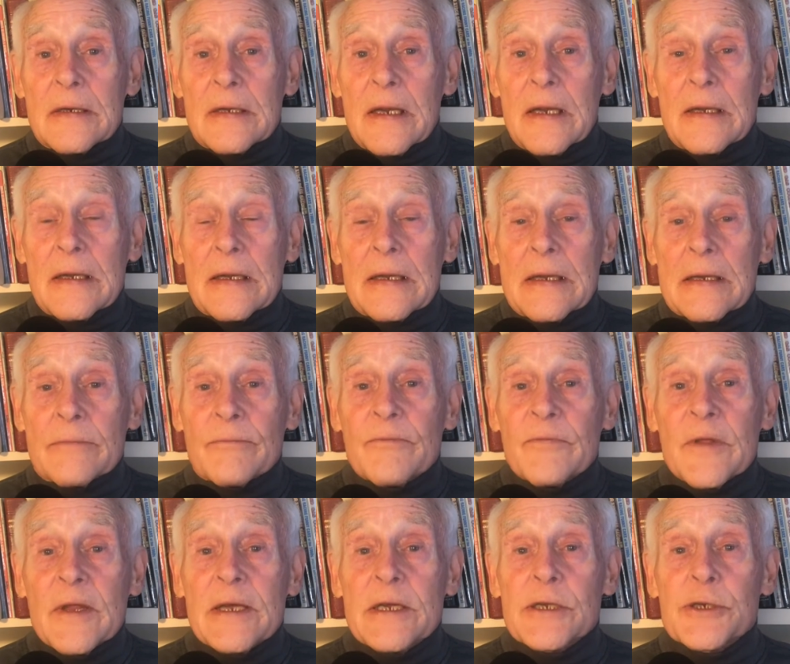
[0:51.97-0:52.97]

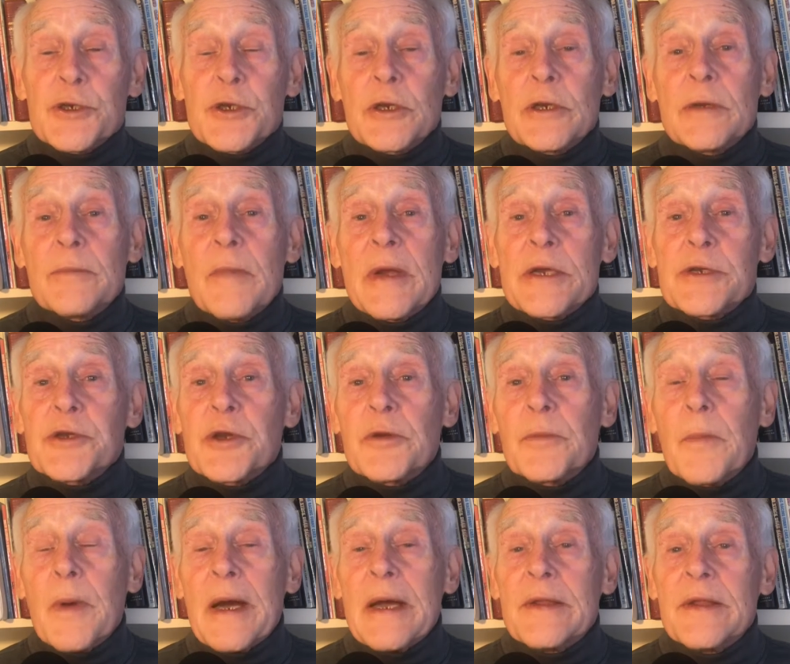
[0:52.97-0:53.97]
inflation
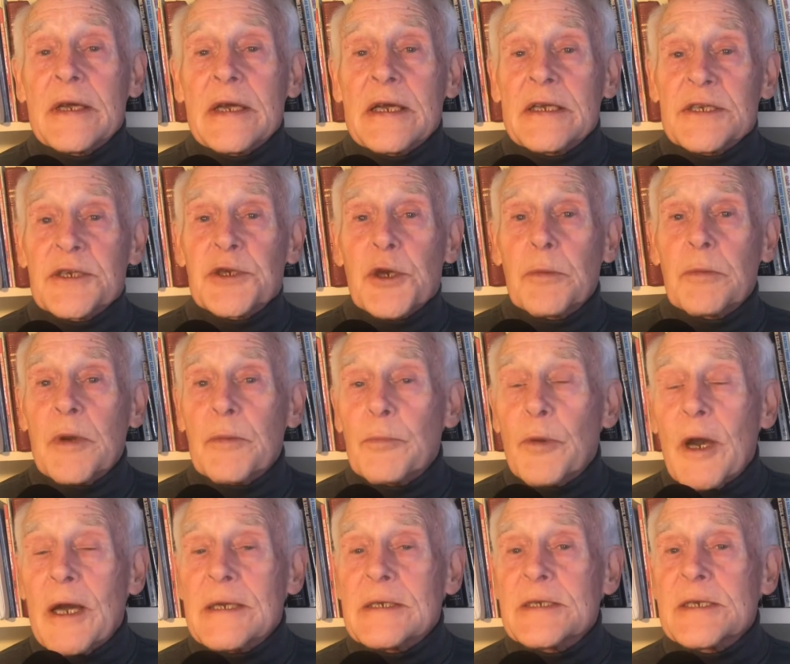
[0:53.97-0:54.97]
measured by the Consumer
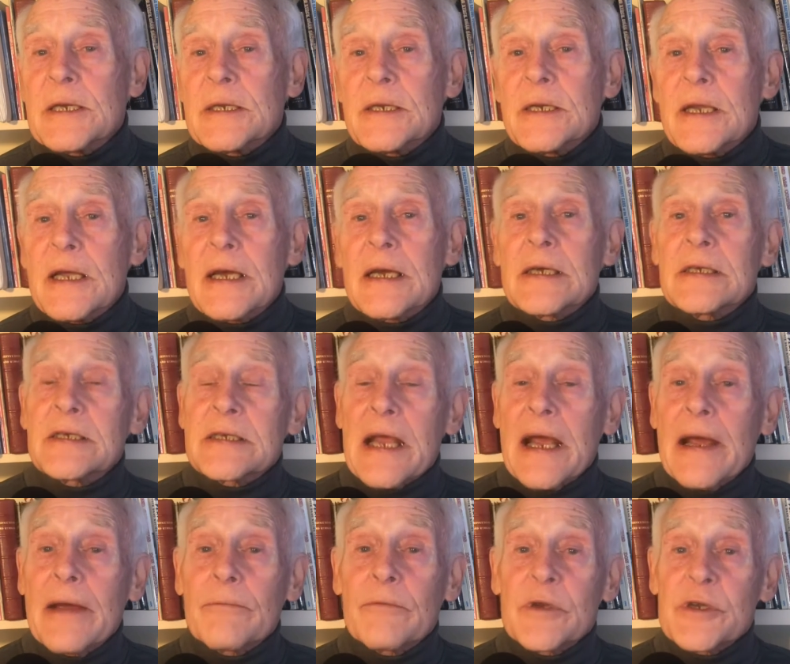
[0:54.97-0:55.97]
Price Index
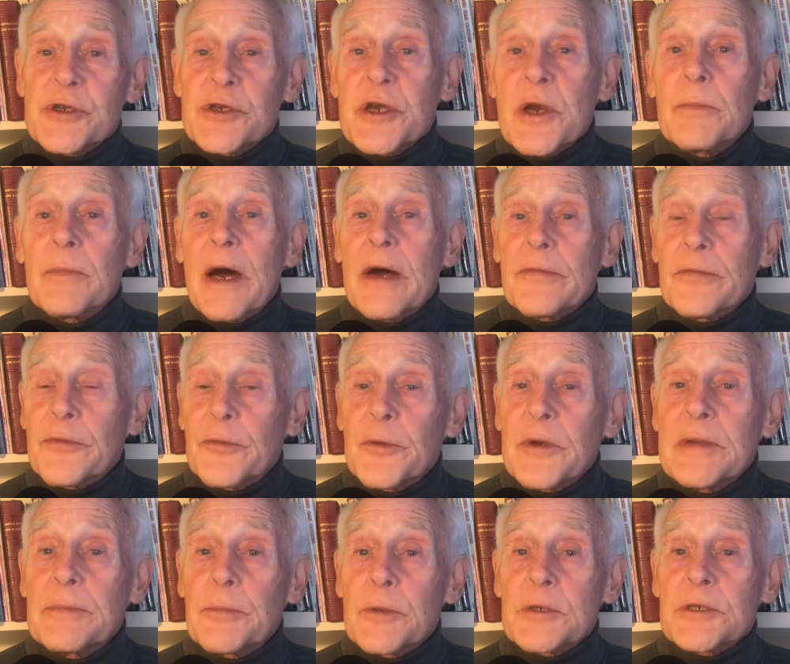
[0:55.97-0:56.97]
averaged about
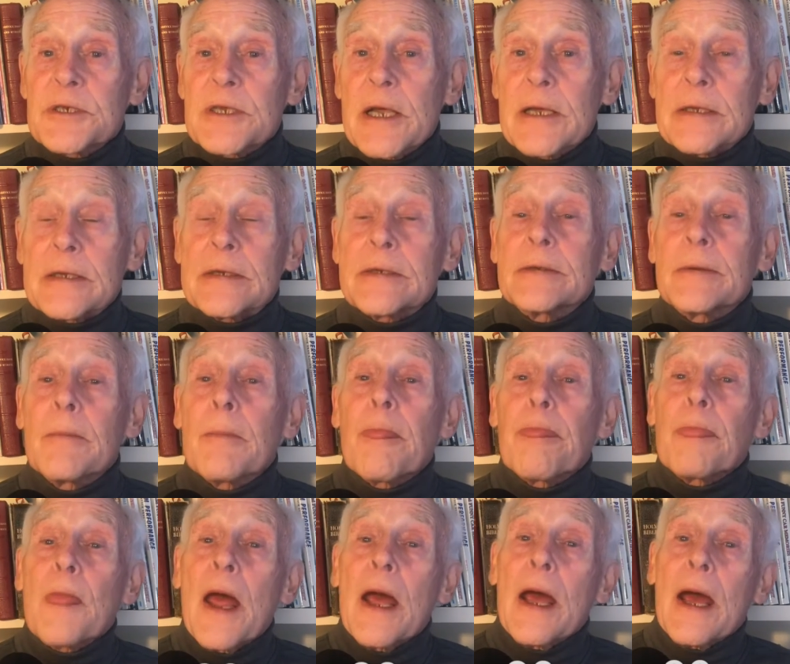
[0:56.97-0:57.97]
3%,
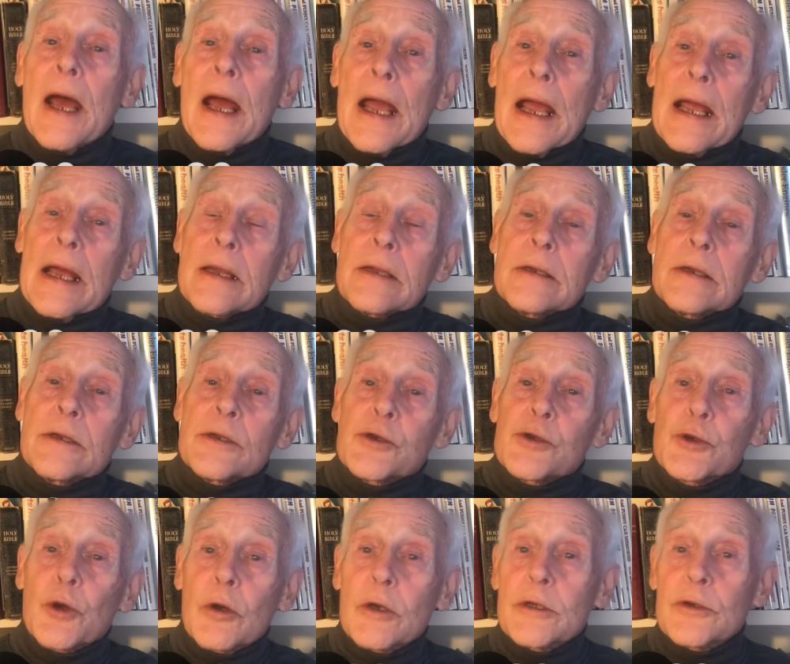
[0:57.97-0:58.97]
and
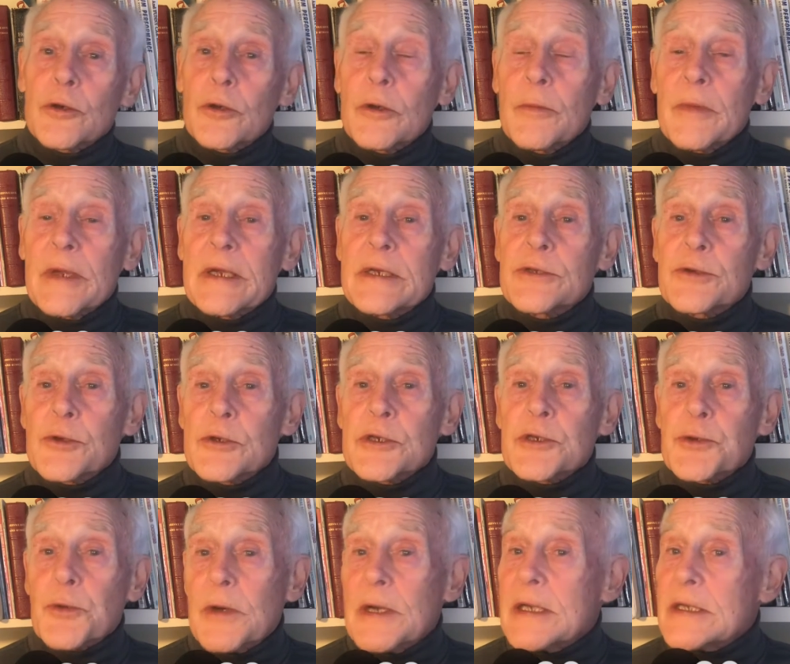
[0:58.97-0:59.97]
short-term
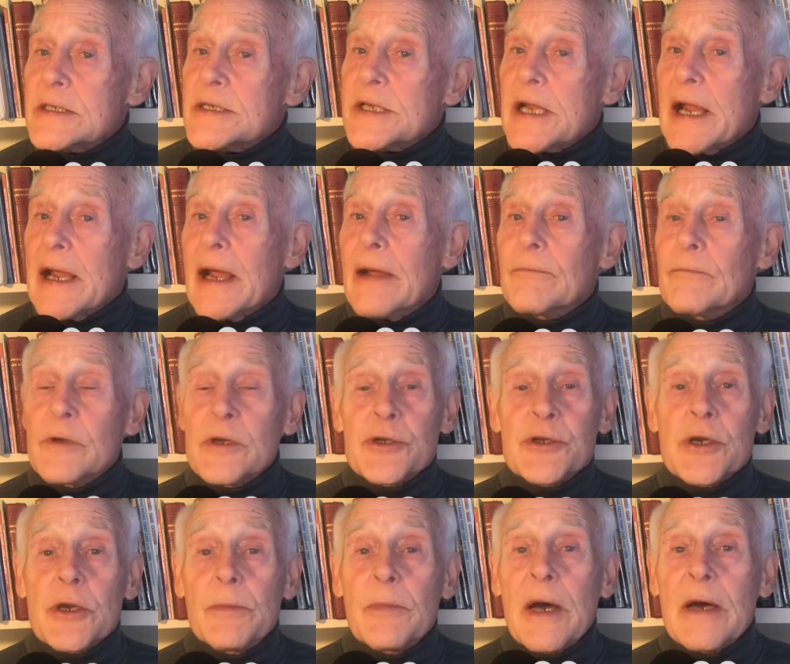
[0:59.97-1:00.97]
interest rates
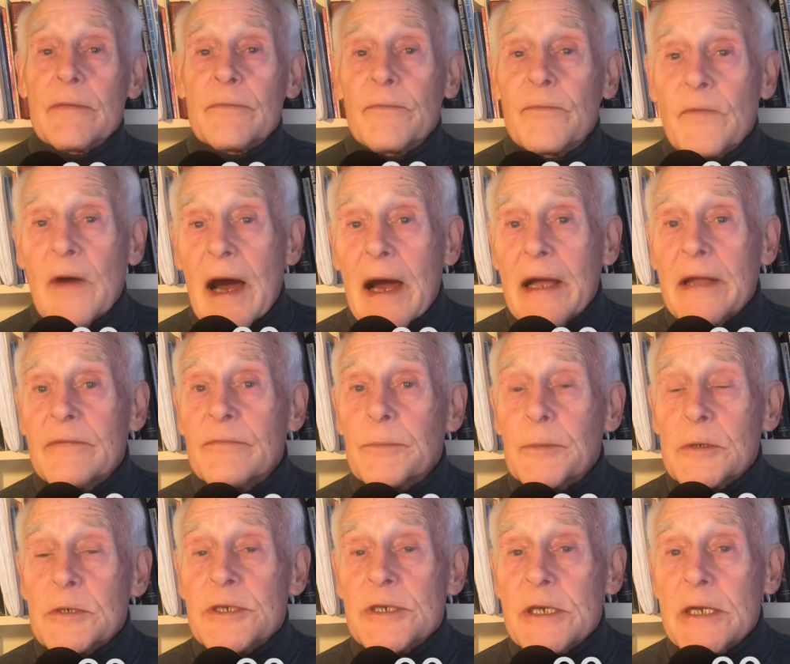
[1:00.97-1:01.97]
averaged about
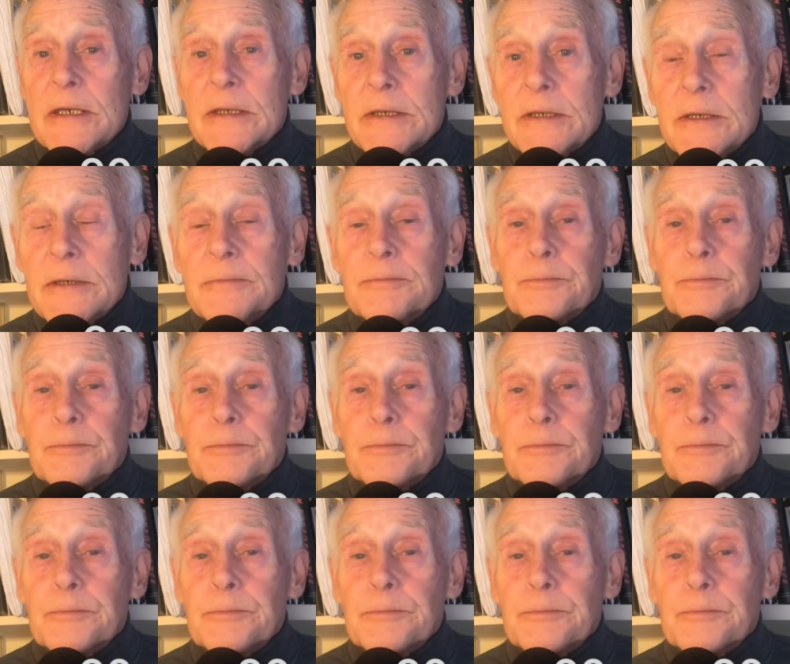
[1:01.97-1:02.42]
5%.